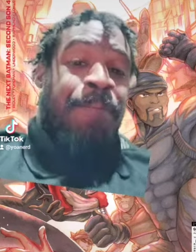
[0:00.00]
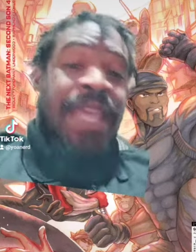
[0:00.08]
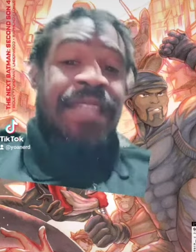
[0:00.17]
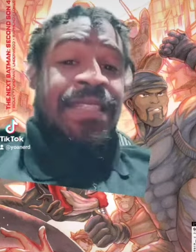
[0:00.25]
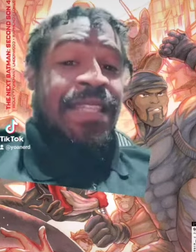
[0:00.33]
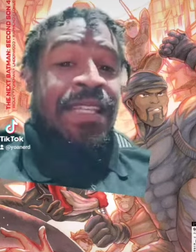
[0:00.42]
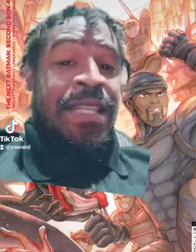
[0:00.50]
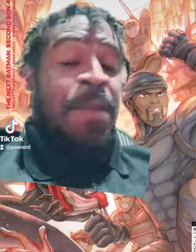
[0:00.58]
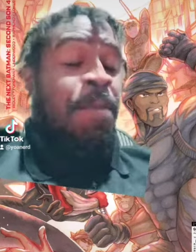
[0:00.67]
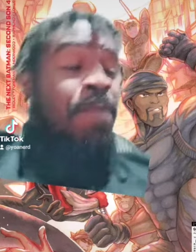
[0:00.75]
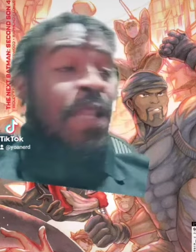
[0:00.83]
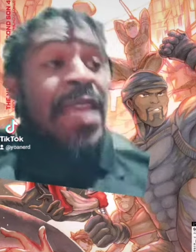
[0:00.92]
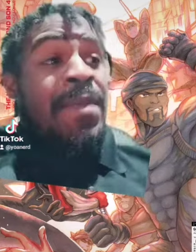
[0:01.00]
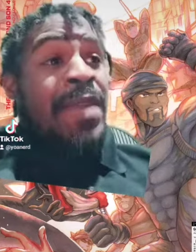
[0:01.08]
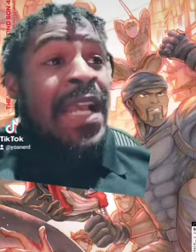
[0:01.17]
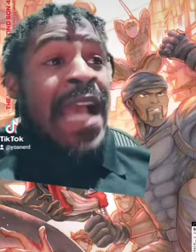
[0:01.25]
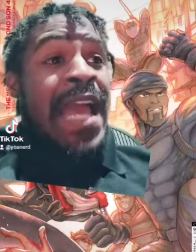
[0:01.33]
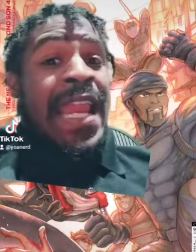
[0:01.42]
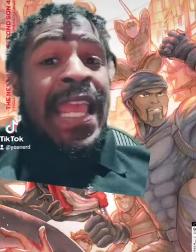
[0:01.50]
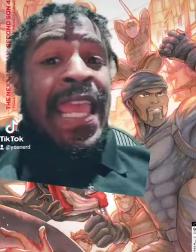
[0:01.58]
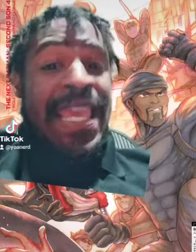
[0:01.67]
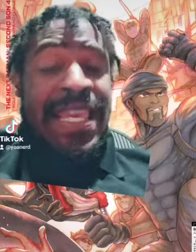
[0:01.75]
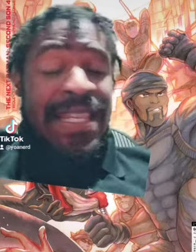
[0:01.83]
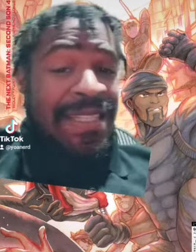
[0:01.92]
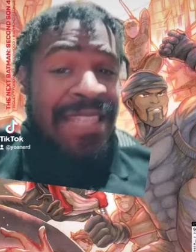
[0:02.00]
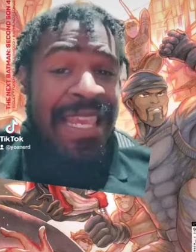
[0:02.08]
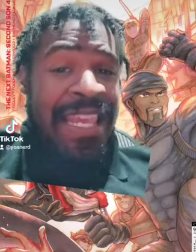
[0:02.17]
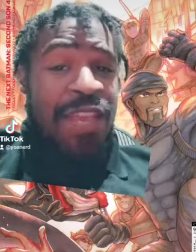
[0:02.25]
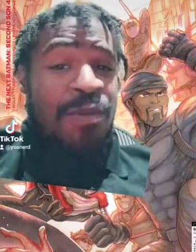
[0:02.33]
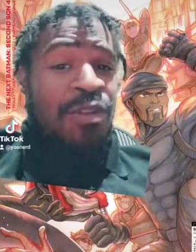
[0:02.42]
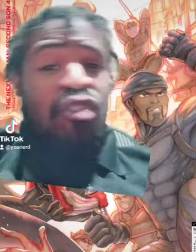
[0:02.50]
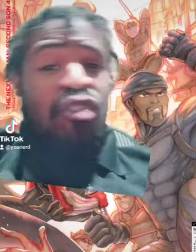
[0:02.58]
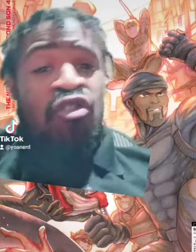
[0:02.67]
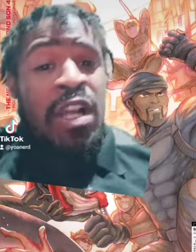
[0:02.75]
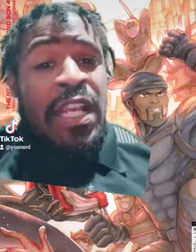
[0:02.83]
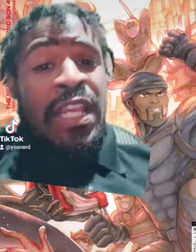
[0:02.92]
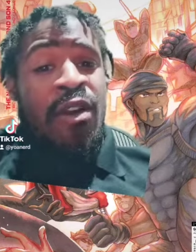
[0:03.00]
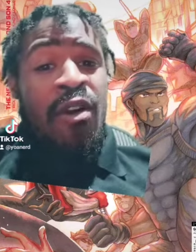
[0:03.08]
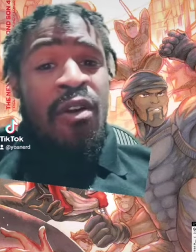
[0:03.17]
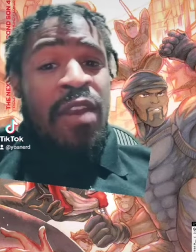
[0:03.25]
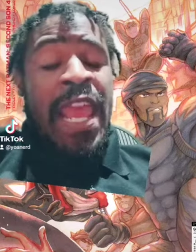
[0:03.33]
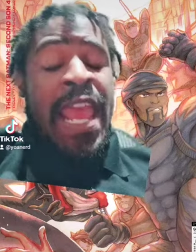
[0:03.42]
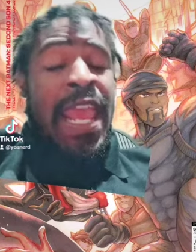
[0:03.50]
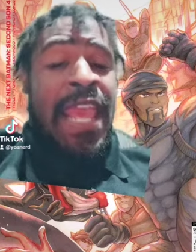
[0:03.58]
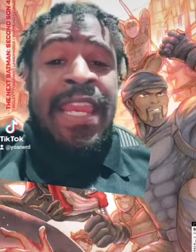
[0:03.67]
basically blaming the guy that get hit, saying he was drunk and all that,